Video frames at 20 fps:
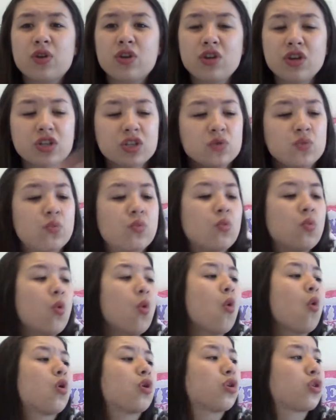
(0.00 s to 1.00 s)
You could just
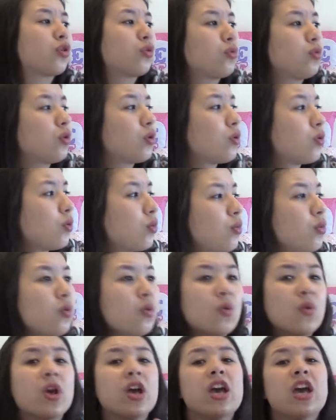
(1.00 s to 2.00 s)
walk through the
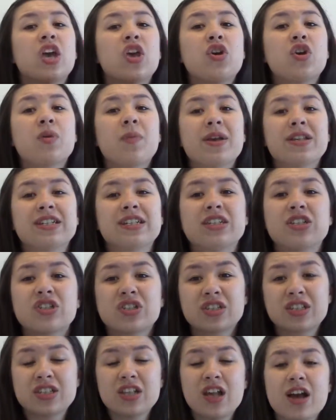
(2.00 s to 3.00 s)
wall. You could basically
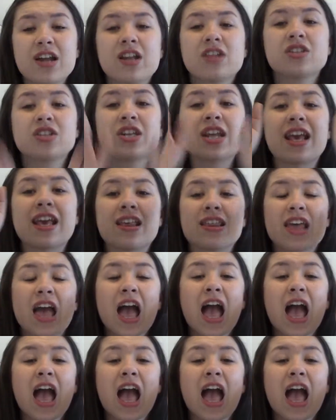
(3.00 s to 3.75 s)
just slide underneath,